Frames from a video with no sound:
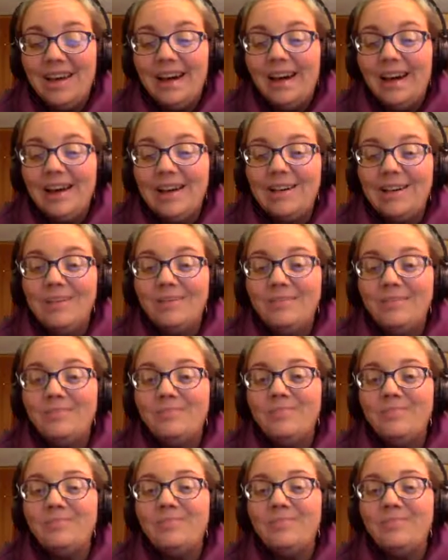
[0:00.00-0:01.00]

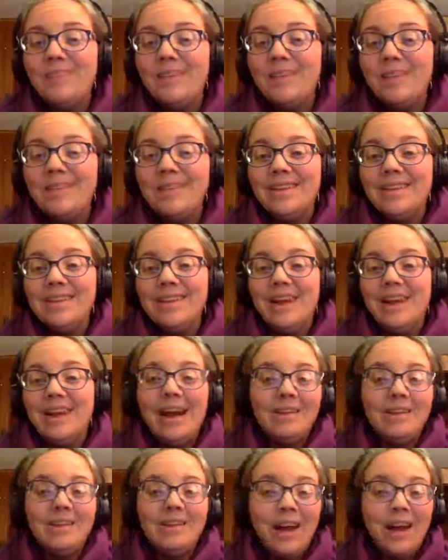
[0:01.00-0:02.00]
Um,
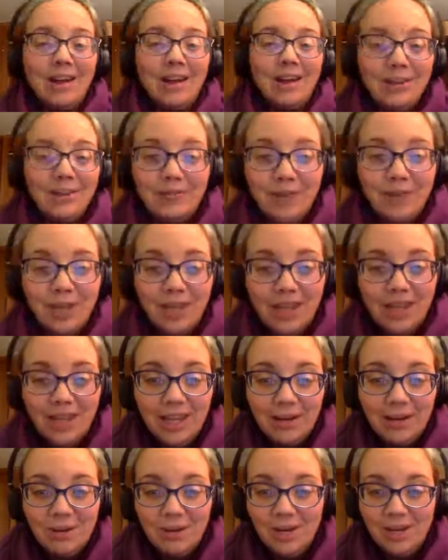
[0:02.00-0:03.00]
I feel like
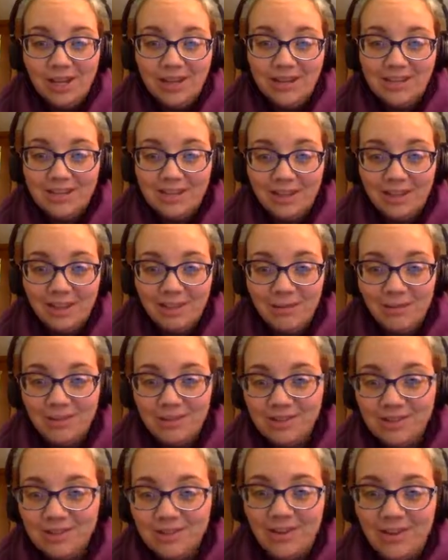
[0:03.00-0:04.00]
I want to sing you the
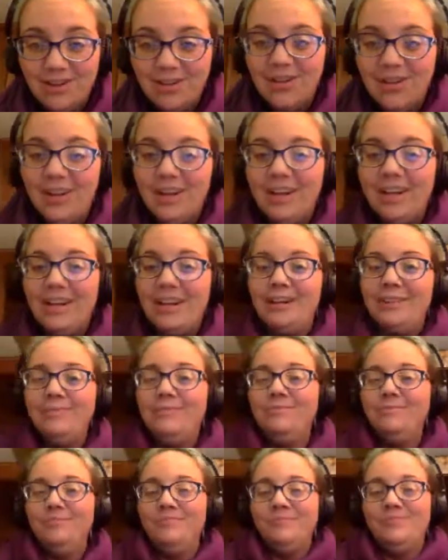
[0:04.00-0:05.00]
song right now.
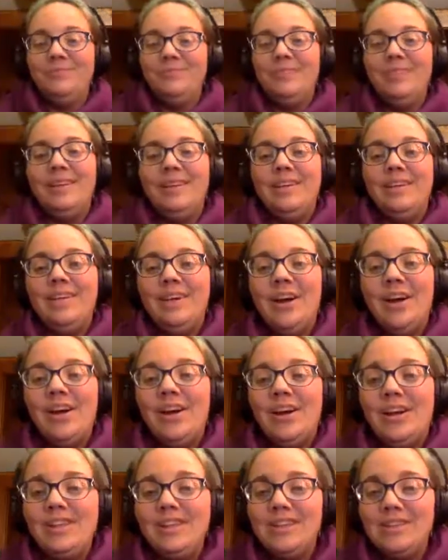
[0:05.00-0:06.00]
All
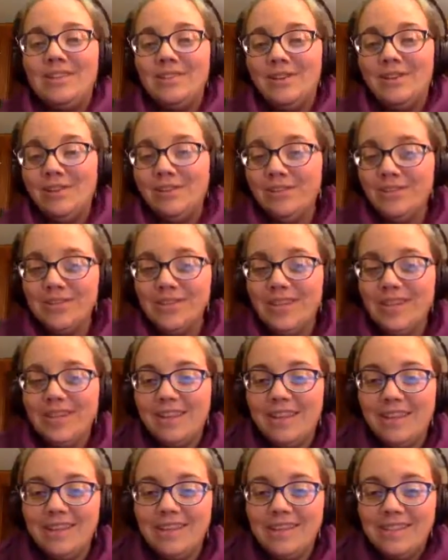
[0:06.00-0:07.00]
right, the song goes like
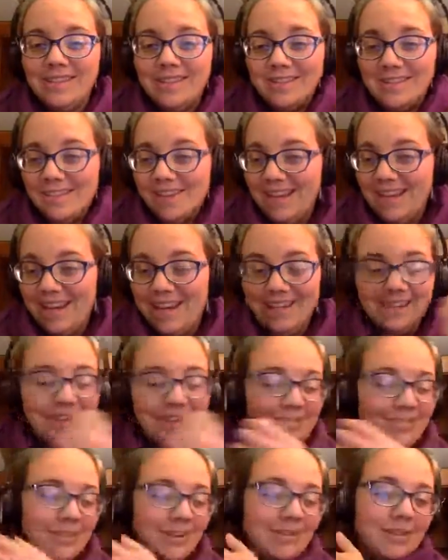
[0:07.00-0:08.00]
this. I
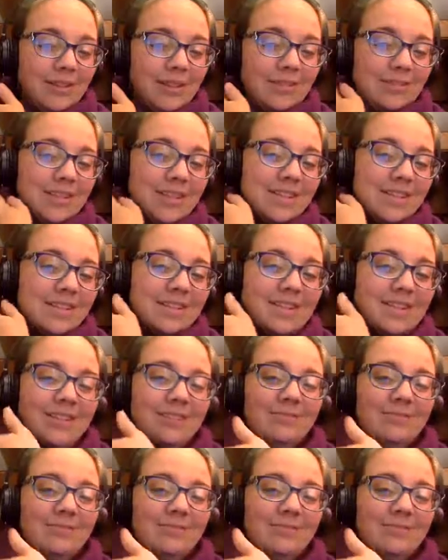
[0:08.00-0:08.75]
love, love, love this song.